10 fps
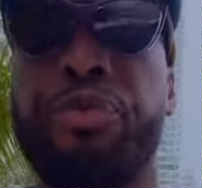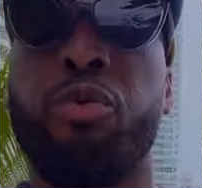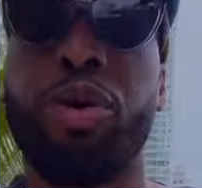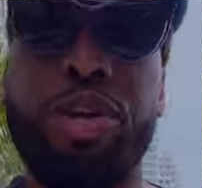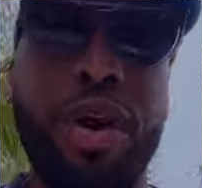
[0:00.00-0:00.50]

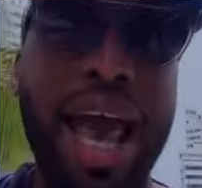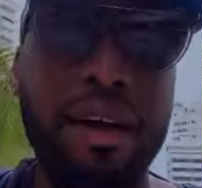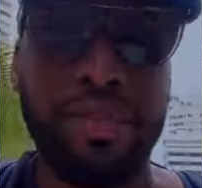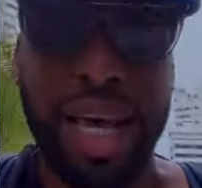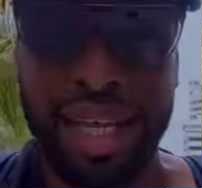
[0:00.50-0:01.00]
when you
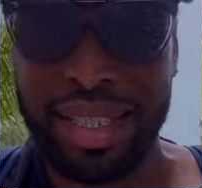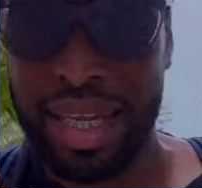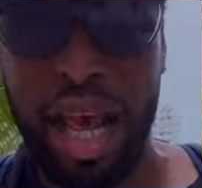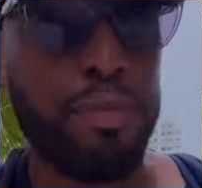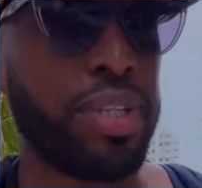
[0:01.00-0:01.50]
have that, that's an
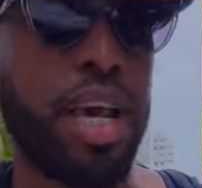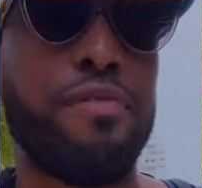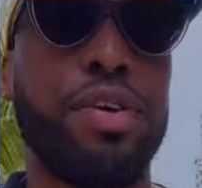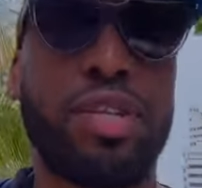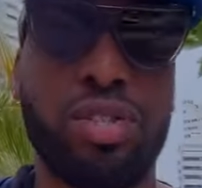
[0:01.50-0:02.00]
appetite
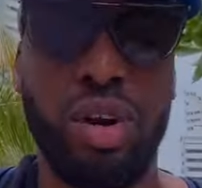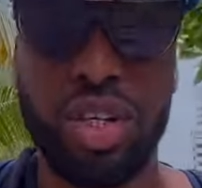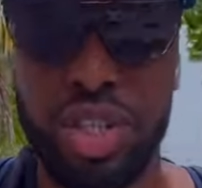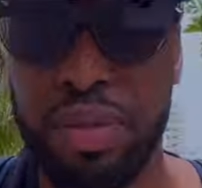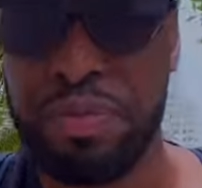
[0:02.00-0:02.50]
for
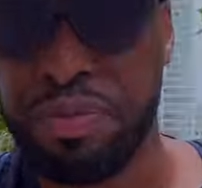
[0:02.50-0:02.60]
destruction.